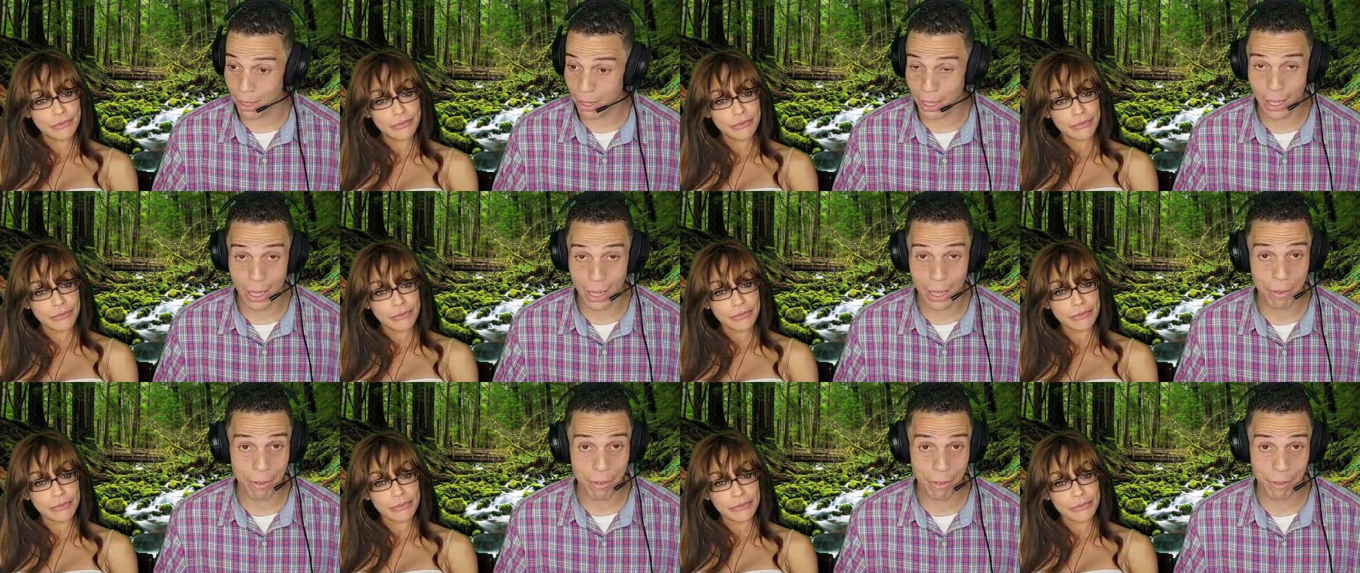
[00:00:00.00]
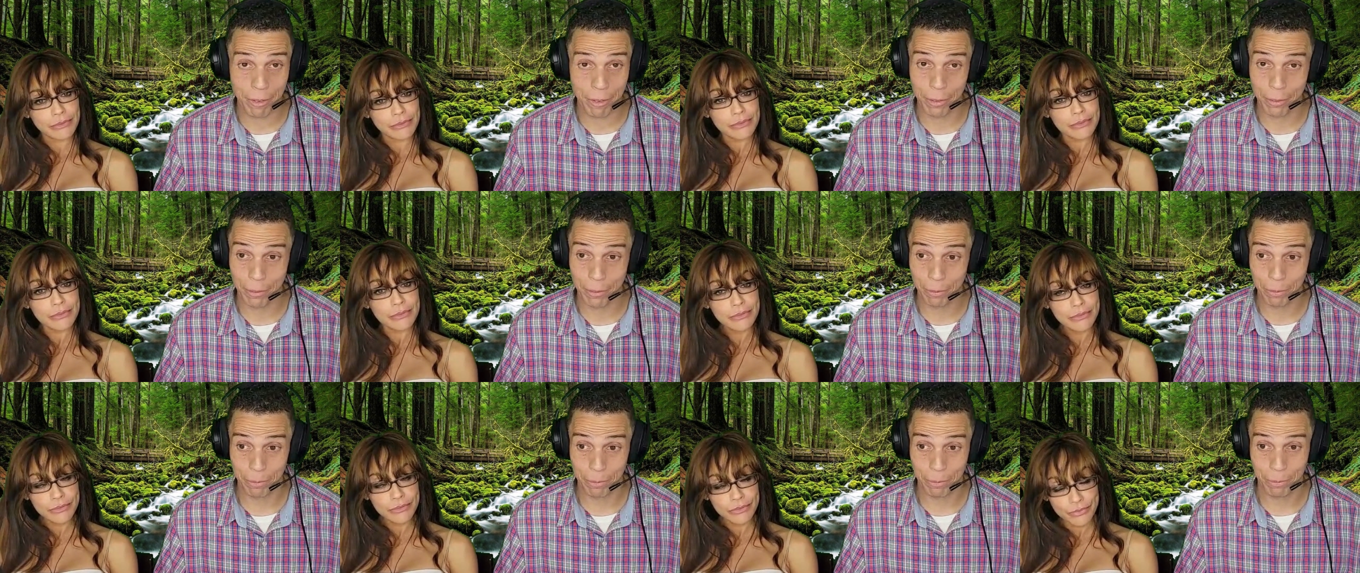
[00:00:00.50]
Speaker 1: in my life.
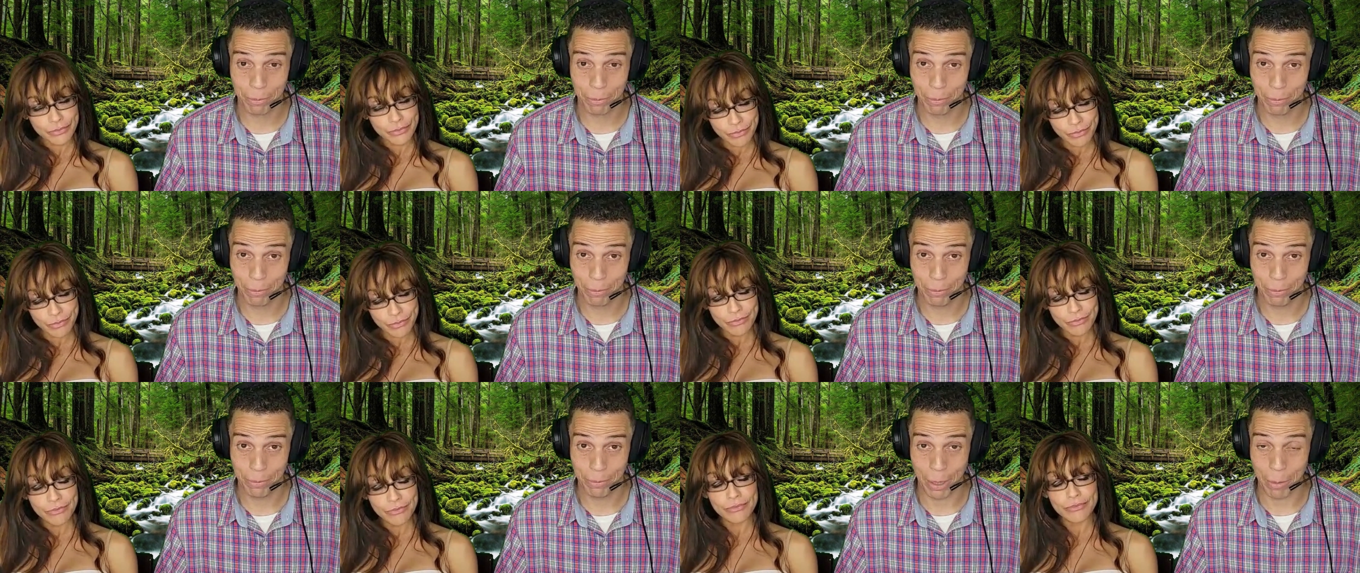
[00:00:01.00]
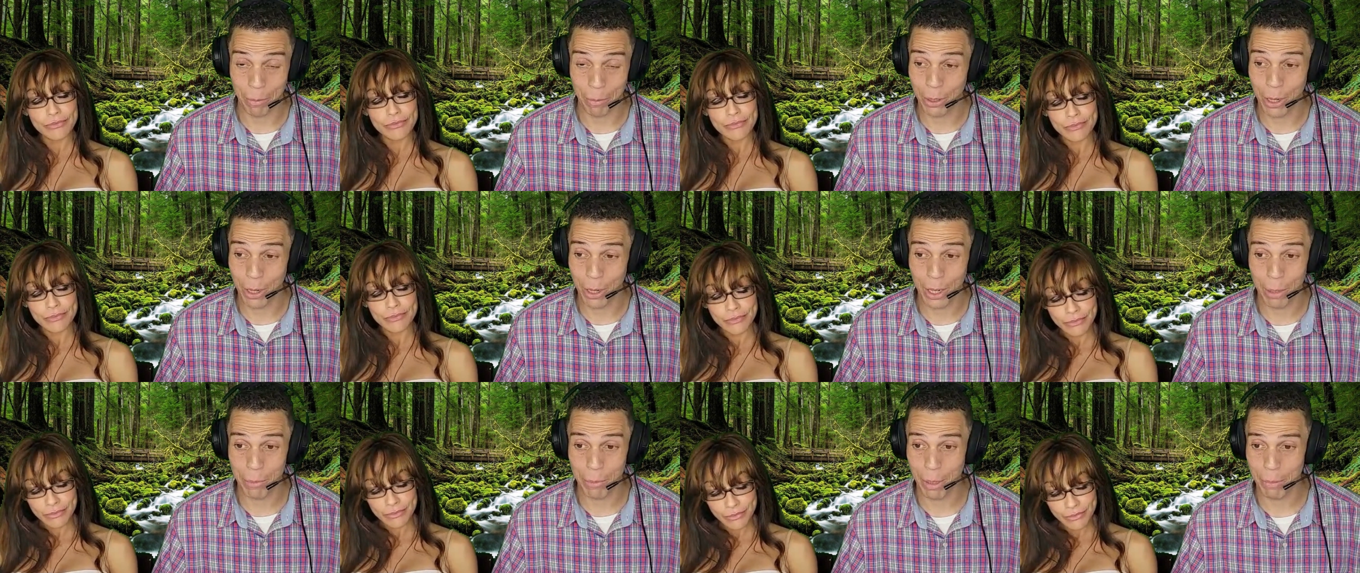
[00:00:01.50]
I'm
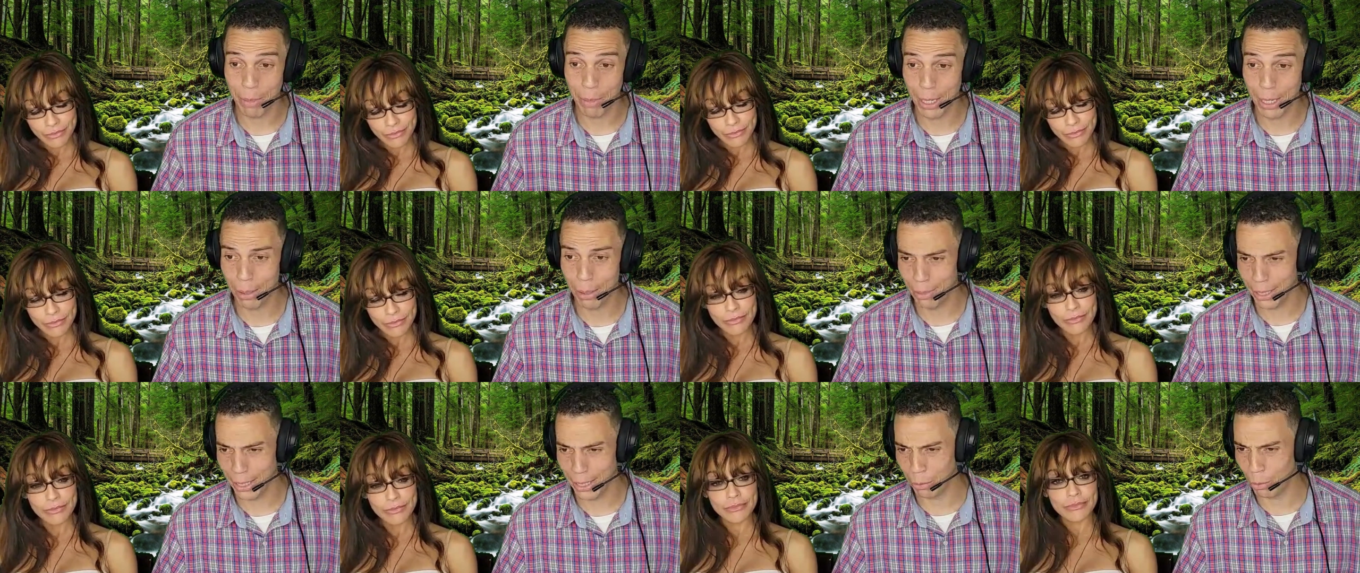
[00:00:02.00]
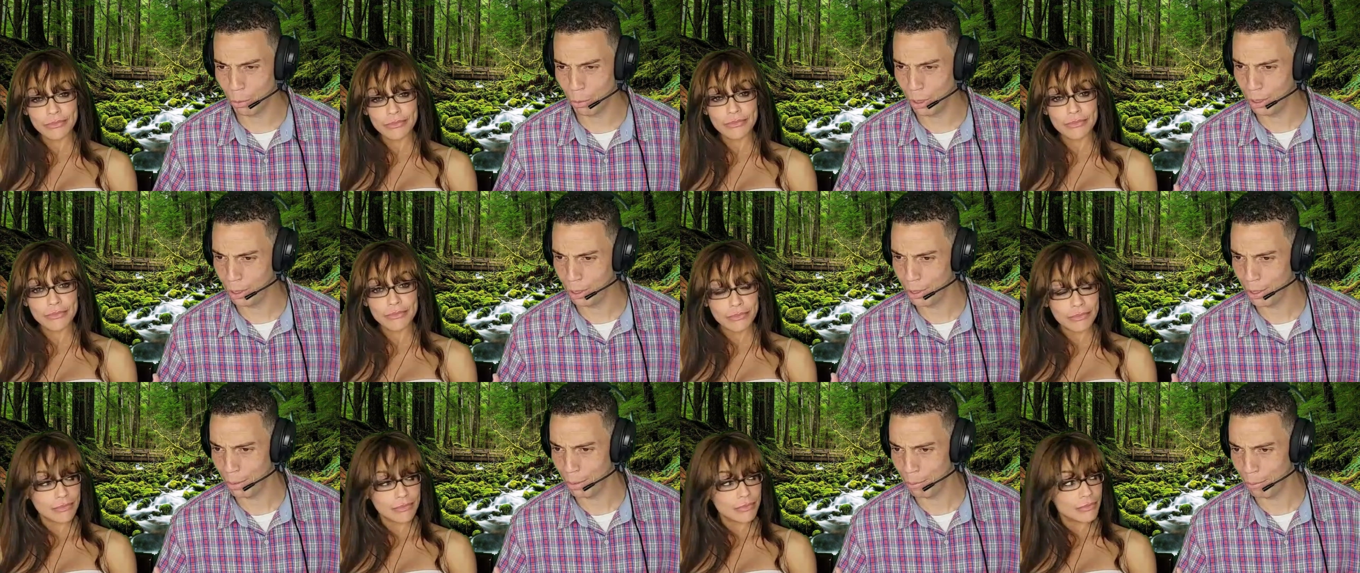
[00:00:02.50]
calling my mom like, what
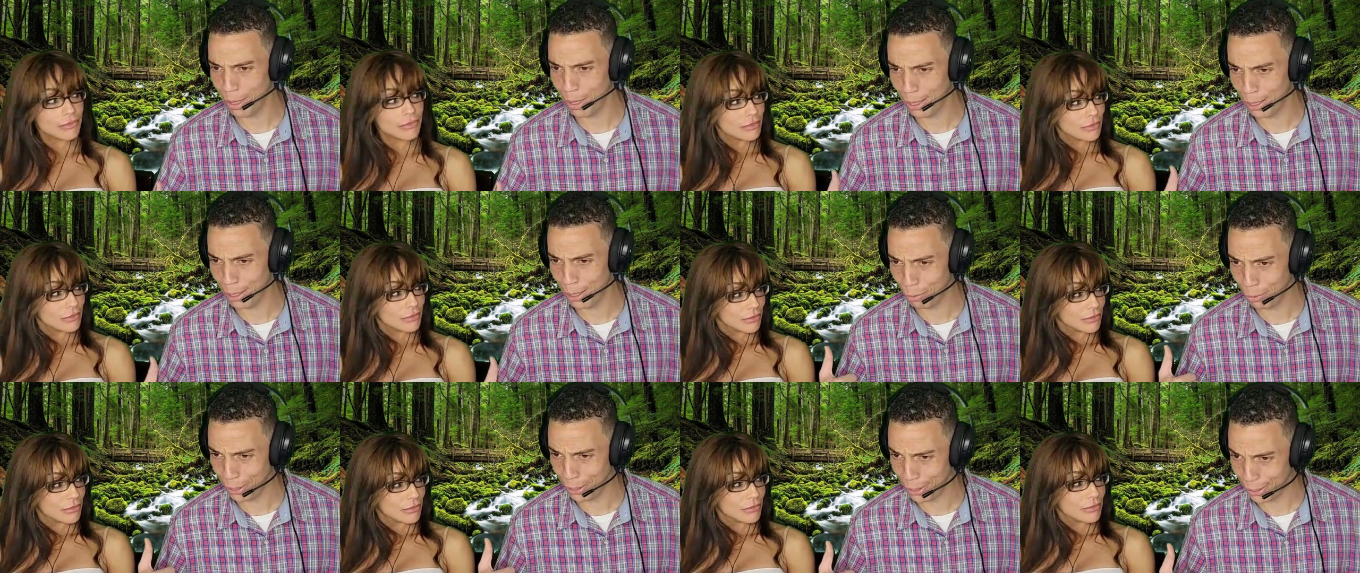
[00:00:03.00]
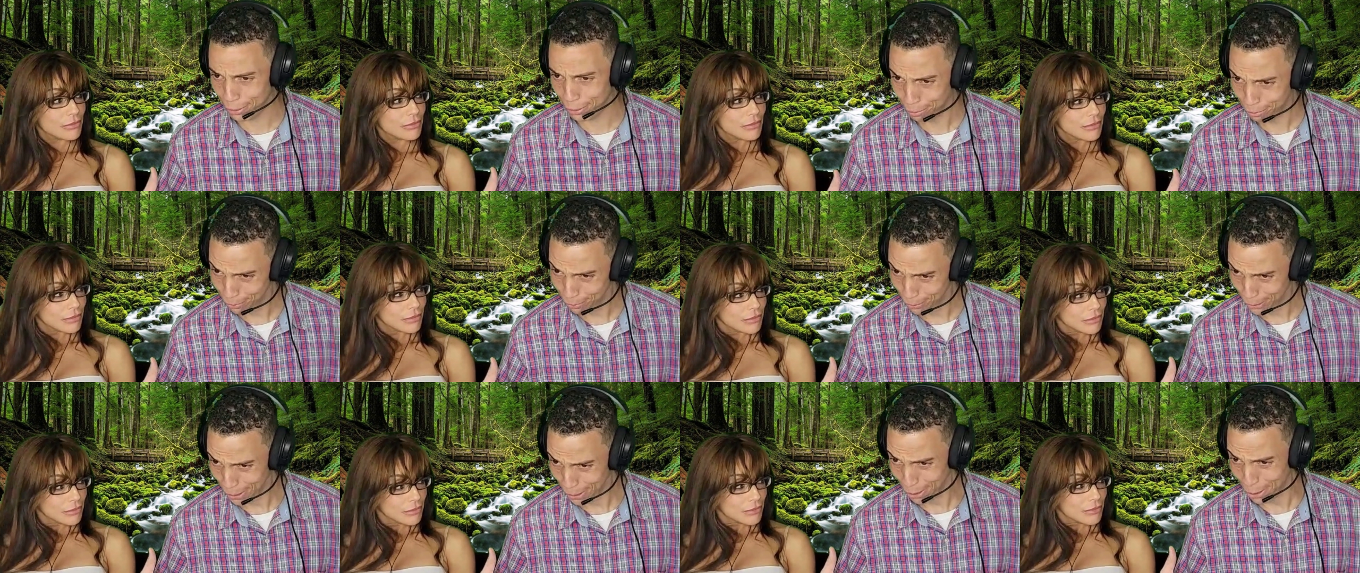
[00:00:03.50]
does it mean
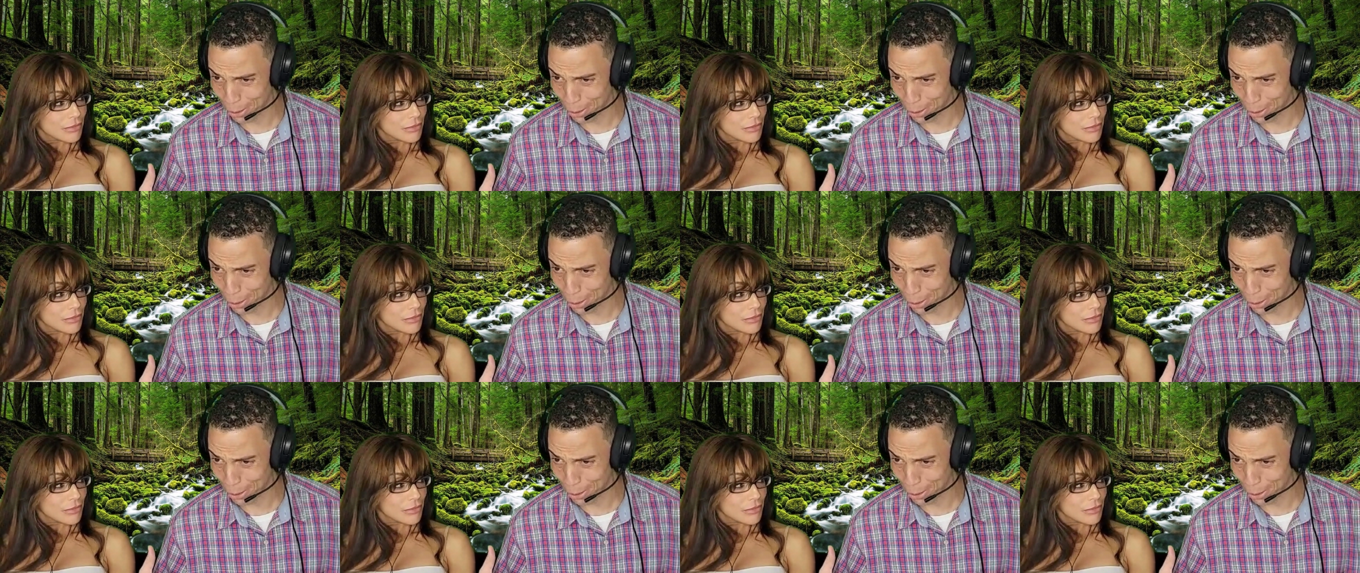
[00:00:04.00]
when